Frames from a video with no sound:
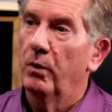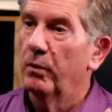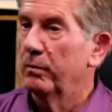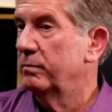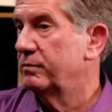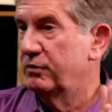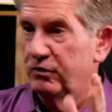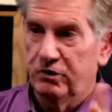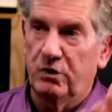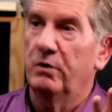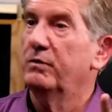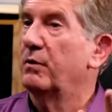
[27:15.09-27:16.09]

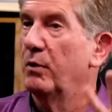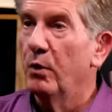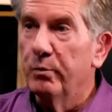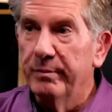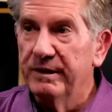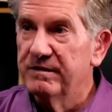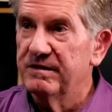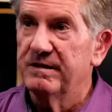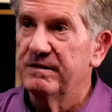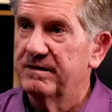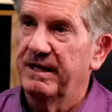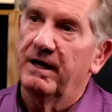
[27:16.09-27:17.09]
start their own
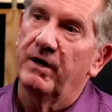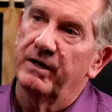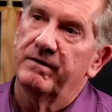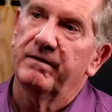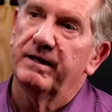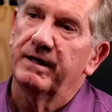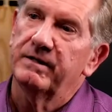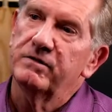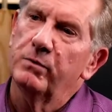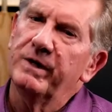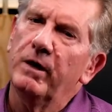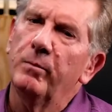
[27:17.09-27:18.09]
business, that kind of thing. And so
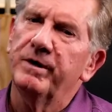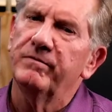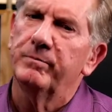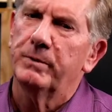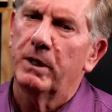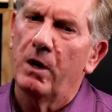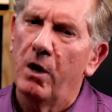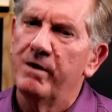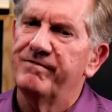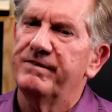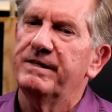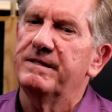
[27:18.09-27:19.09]
we help give them the
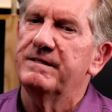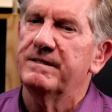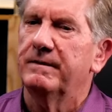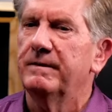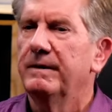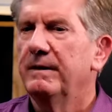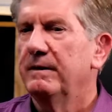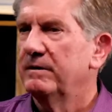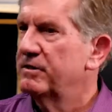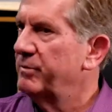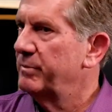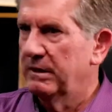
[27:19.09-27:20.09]
confidence and
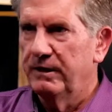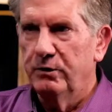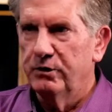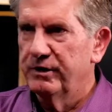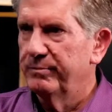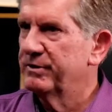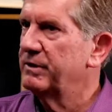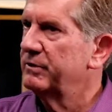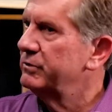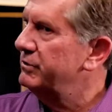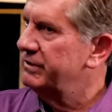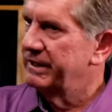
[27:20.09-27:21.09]
some of the leadership
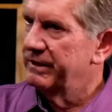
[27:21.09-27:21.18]
skills, sales